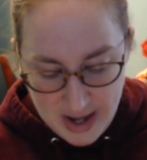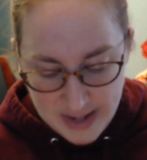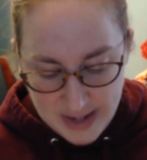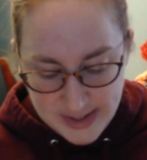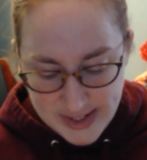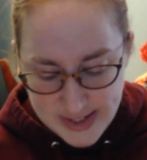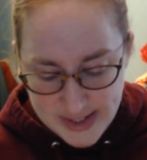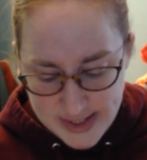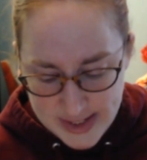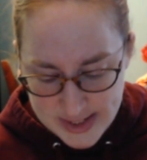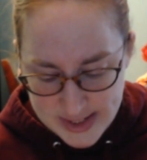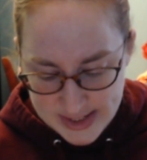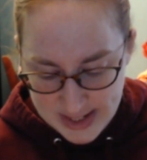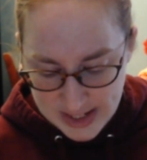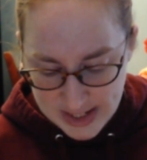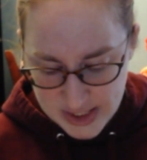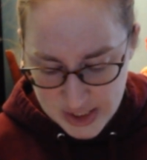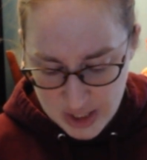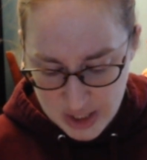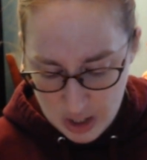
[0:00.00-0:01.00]
Nancy's
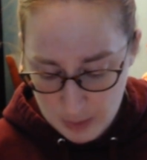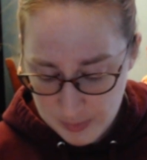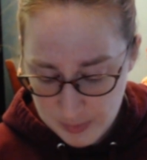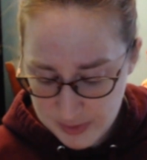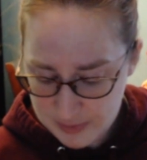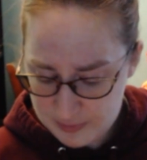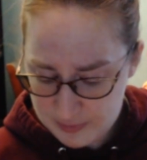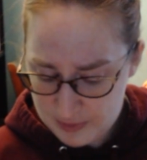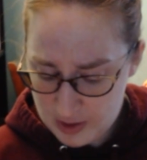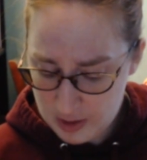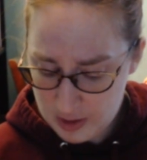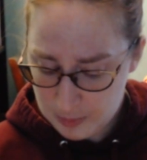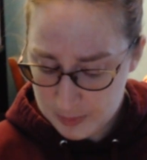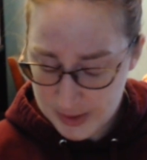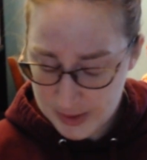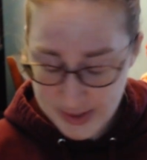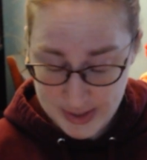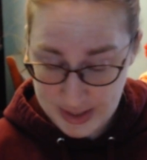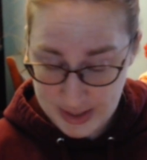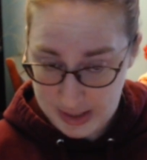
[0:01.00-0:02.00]
next thought was far
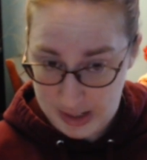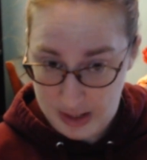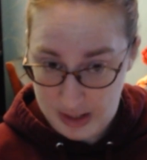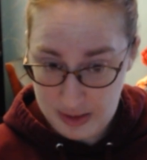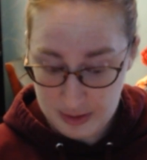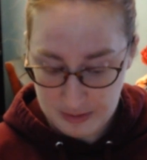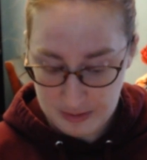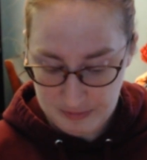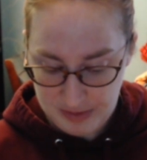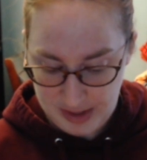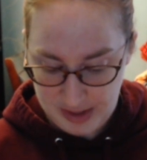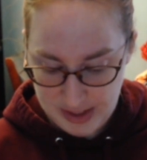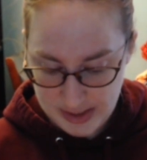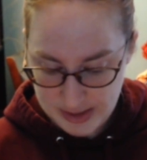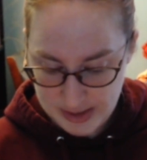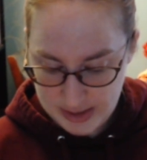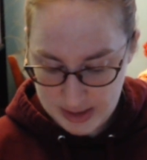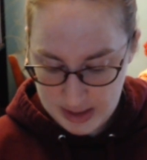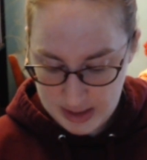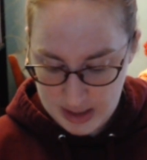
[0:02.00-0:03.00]
worse than either of
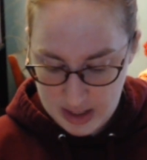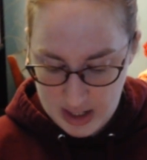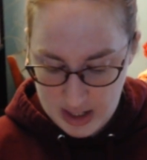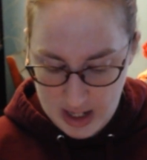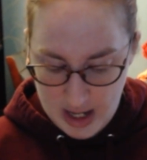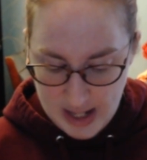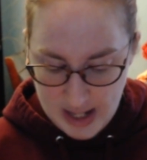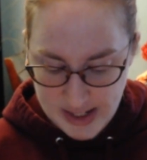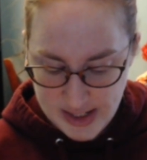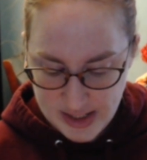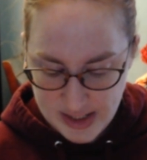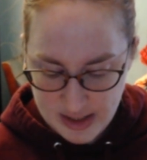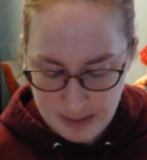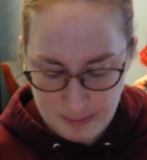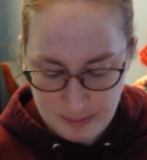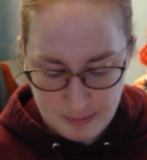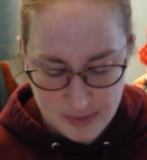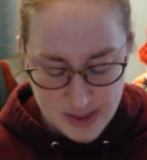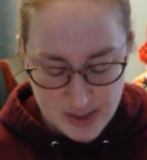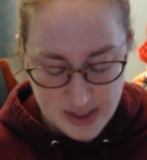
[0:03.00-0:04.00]
these. Had
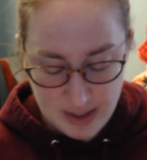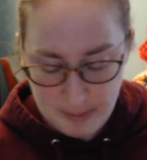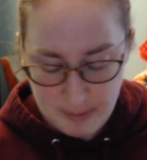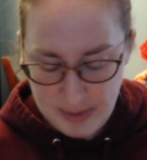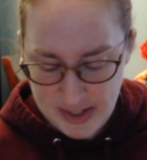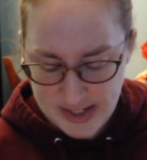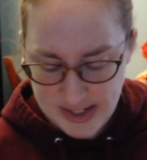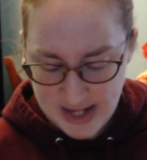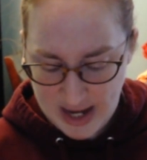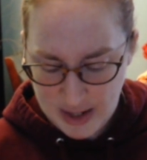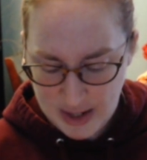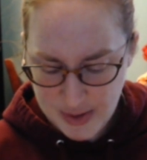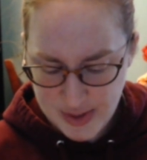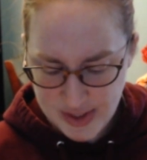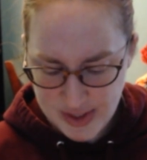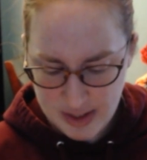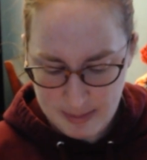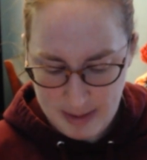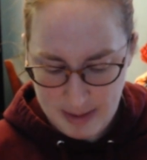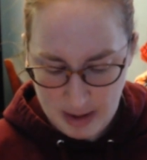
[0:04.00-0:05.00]
Stumpy Dowd
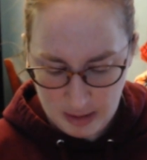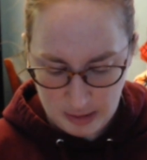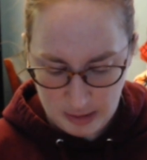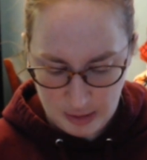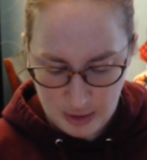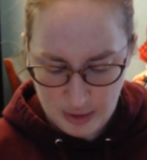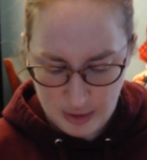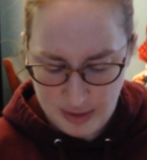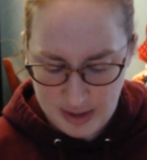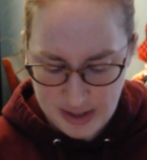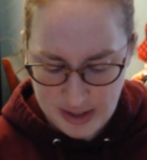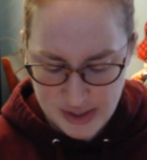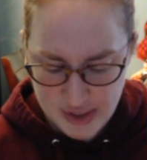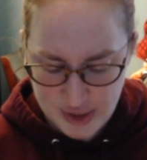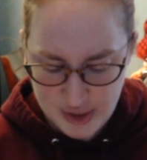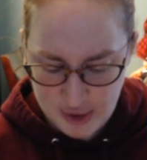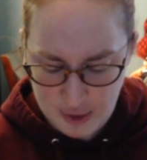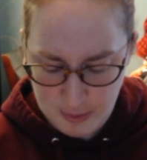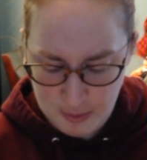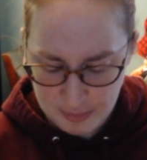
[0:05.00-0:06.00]
somehow learned that his
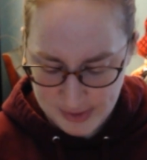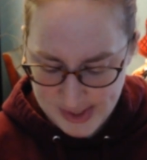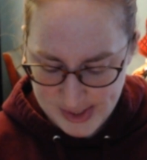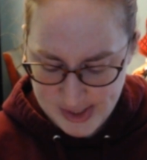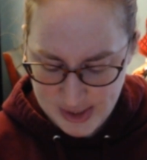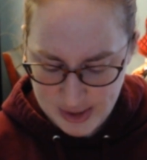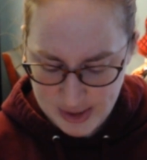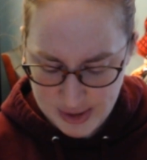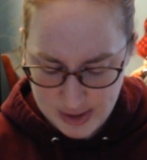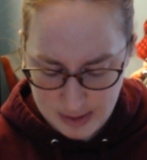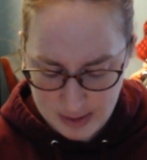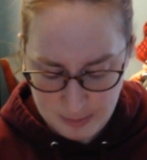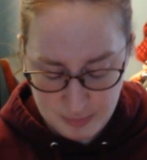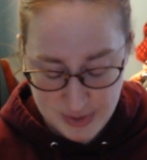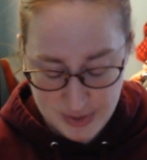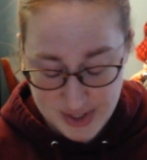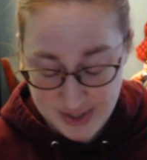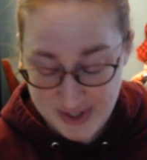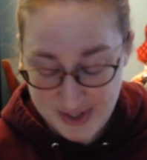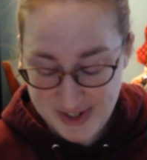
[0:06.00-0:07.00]
two
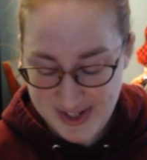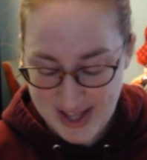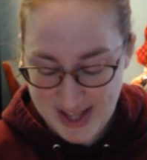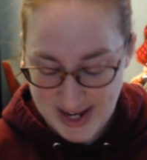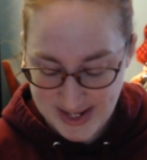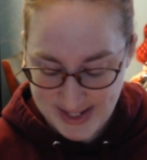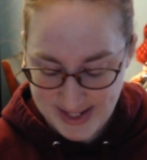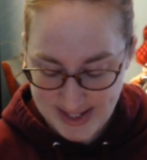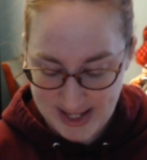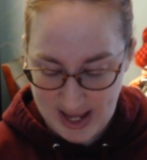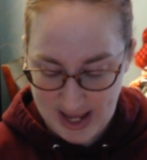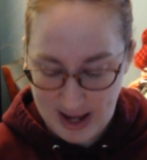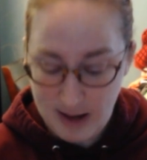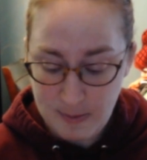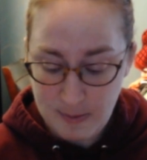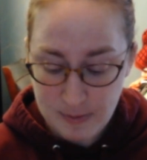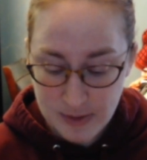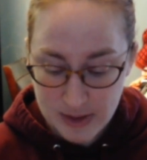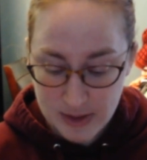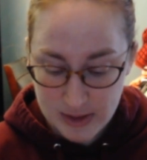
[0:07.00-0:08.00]
prisoners had
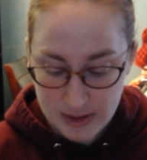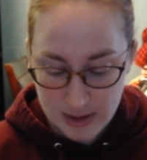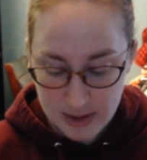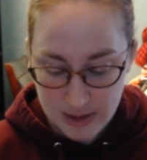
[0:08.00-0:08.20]
escaped?